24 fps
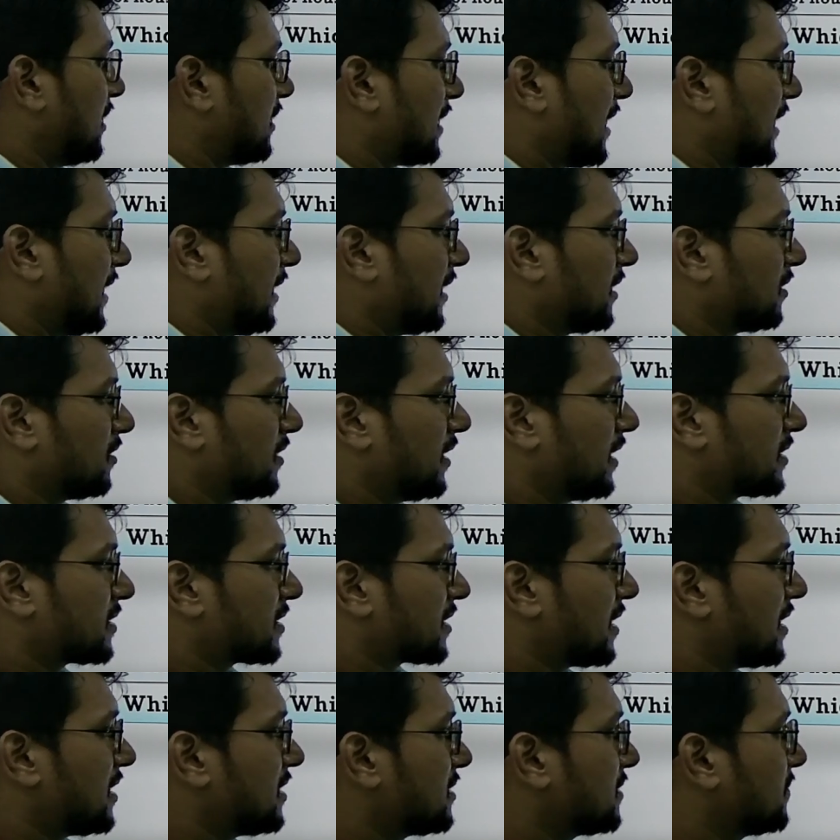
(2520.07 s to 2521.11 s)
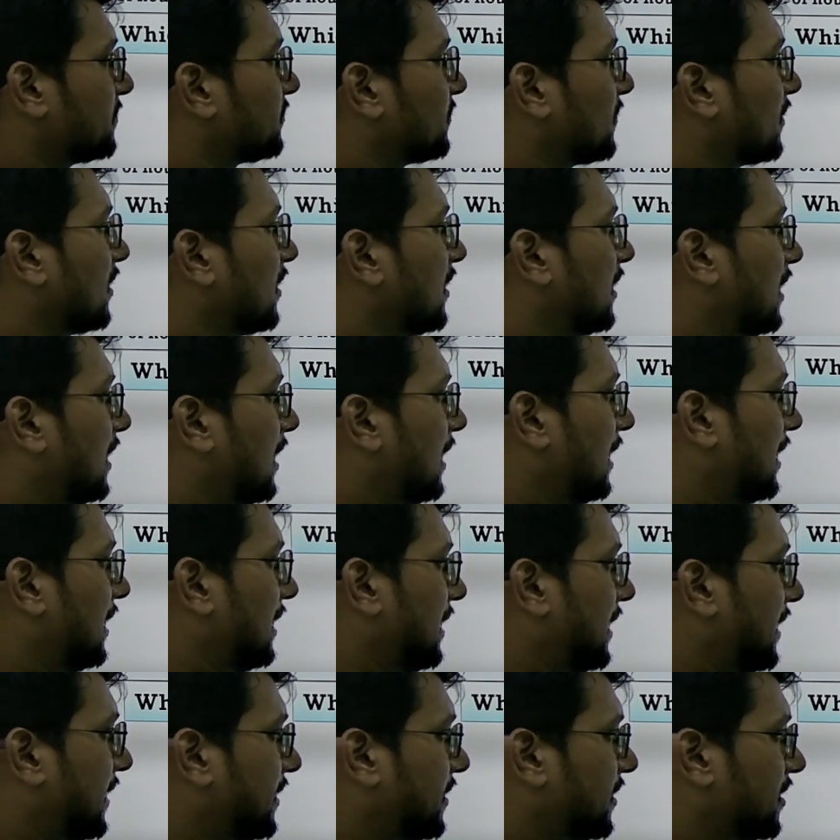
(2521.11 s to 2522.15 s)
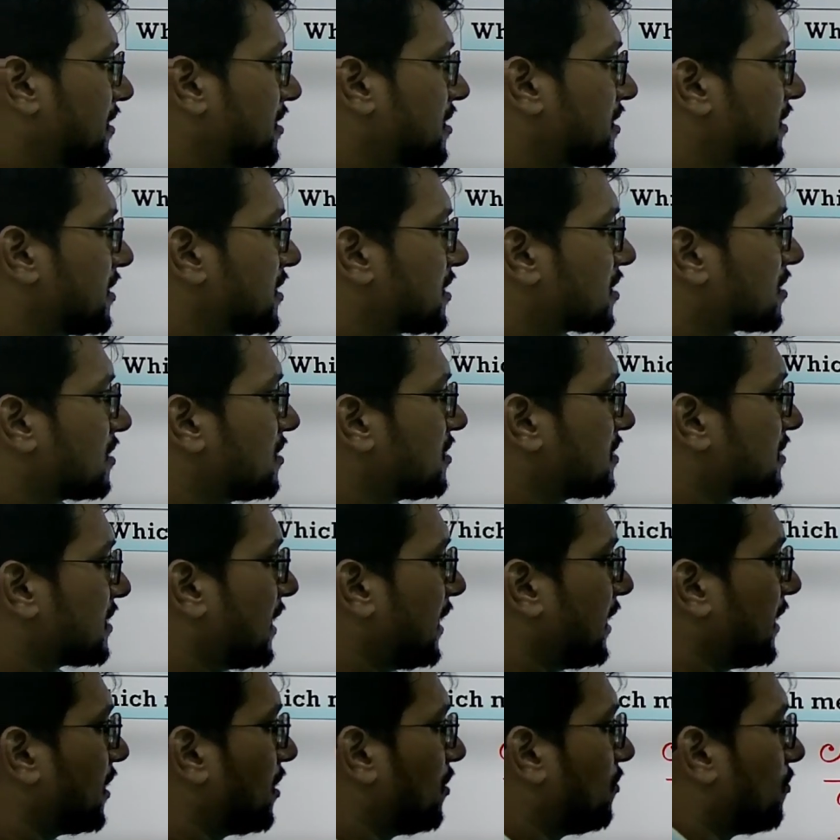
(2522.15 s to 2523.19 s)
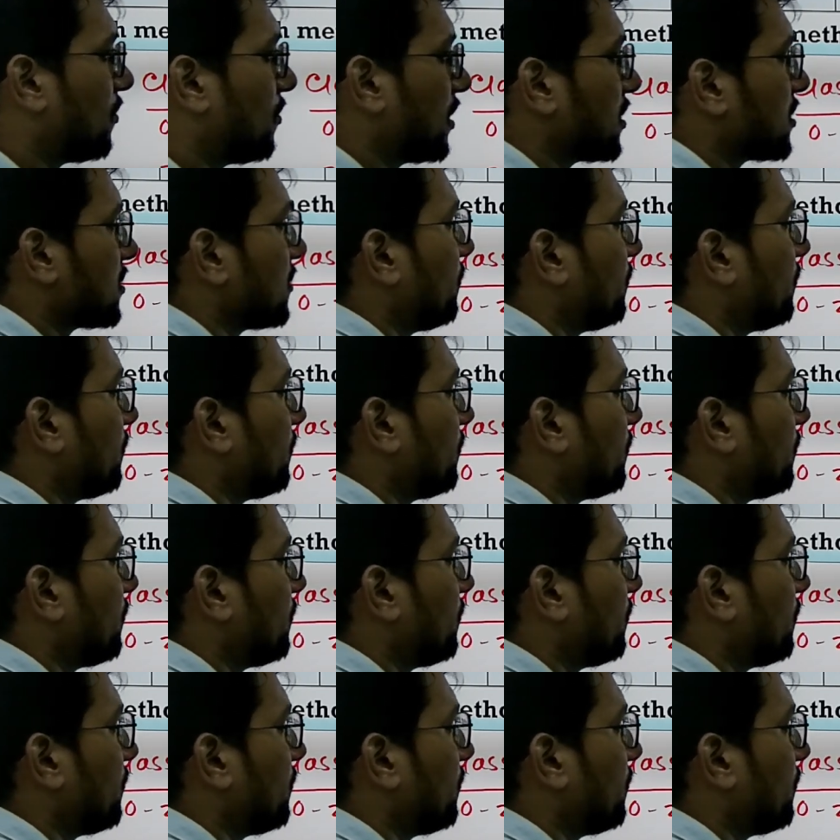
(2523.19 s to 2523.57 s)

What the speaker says: writing the next class. Let us discuss right now what is the